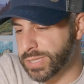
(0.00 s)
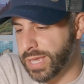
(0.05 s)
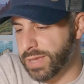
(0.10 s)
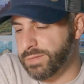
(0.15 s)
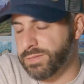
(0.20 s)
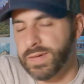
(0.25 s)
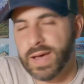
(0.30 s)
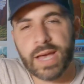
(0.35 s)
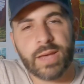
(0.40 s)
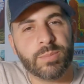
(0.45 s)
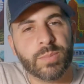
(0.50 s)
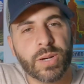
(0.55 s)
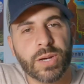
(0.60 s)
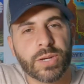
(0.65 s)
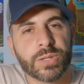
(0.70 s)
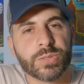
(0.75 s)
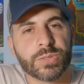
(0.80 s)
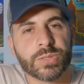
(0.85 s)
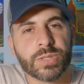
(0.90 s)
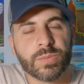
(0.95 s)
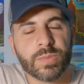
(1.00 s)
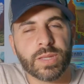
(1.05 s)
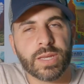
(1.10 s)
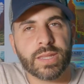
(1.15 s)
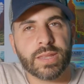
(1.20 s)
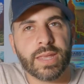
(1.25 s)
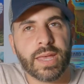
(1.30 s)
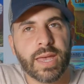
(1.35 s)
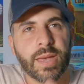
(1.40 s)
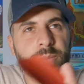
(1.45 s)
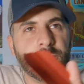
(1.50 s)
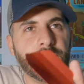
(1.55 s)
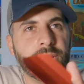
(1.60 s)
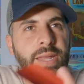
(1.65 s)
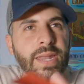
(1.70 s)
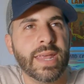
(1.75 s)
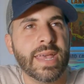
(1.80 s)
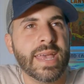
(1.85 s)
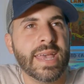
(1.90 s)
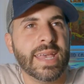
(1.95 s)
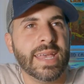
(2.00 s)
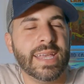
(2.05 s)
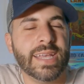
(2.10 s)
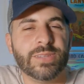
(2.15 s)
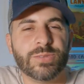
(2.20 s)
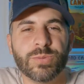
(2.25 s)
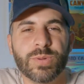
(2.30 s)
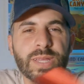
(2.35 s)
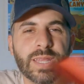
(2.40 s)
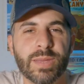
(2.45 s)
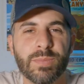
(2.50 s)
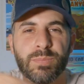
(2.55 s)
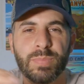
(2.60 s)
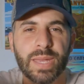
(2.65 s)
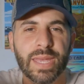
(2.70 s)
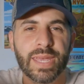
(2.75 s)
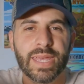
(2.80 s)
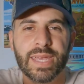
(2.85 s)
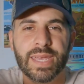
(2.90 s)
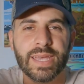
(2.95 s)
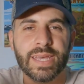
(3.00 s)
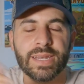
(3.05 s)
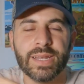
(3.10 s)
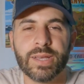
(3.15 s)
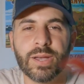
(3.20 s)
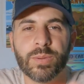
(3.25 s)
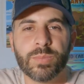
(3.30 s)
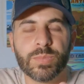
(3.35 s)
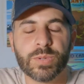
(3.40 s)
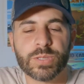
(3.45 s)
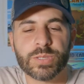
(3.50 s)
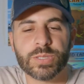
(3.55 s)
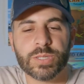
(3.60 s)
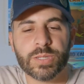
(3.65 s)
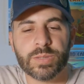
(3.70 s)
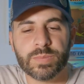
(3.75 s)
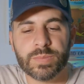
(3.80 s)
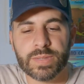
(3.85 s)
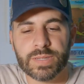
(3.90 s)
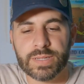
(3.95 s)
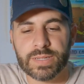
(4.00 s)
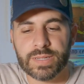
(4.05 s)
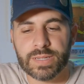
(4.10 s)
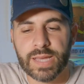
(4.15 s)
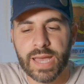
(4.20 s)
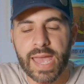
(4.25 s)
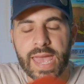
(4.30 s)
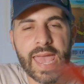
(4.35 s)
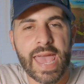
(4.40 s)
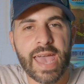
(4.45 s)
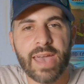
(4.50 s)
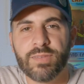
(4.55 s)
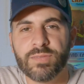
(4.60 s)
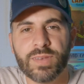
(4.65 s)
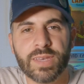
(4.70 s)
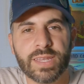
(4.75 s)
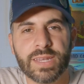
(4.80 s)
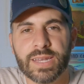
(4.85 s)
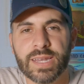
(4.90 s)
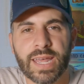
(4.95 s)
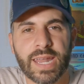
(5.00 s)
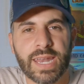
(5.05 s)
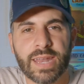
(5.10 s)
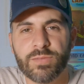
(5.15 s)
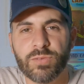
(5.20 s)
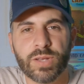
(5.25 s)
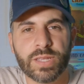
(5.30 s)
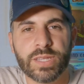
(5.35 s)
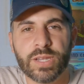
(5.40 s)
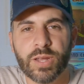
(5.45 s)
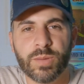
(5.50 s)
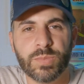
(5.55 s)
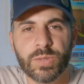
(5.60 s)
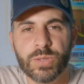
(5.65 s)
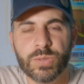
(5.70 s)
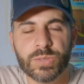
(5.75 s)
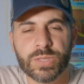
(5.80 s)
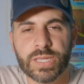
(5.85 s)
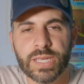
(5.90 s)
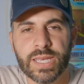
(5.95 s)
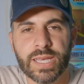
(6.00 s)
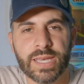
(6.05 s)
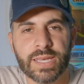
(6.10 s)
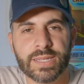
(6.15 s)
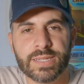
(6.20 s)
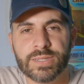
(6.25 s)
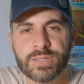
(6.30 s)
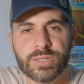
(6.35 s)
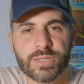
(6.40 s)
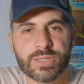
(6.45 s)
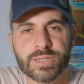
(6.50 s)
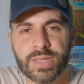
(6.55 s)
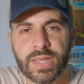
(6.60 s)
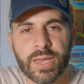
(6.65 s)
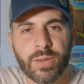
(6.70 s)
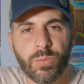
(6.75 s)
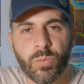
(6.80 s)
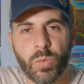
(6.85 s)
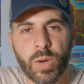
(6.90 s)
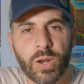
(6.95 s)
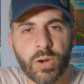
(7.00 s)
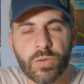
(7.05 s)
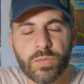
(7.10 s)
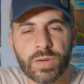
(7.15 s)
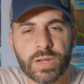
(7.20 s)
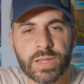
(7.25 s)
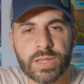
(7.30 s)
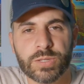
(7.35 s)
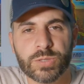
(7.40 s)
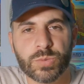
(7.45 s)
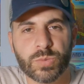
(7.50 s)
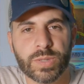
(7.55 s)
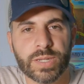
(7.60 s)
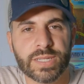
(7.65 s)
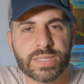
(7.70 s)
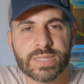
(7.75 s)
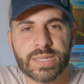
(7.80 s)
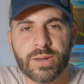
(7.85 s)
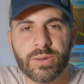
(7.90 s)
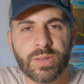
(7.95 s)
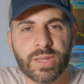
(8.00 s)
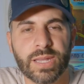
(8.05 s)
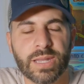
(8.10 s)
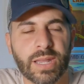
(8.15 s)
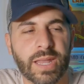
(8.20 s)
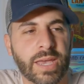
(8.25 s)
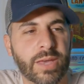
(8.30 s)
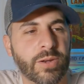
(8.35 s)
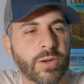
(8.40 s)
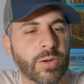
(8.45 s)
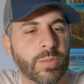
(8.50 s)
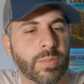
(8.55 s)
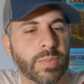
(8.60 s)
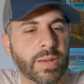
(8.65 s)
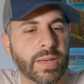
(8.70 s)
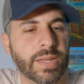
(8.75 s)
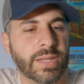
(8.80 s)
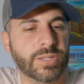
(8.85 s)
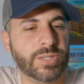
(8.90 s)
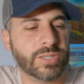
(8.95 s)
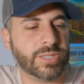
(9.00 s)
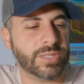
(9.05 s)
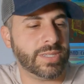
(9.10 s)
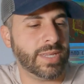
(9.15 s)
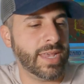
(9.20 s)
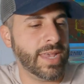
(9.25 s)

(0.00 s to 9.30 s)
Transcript: like $5 or something like that, but it's really big and cumbersome, and I have it, and I never ended up using it, and just like went over to this one. It's not only lighter, but it just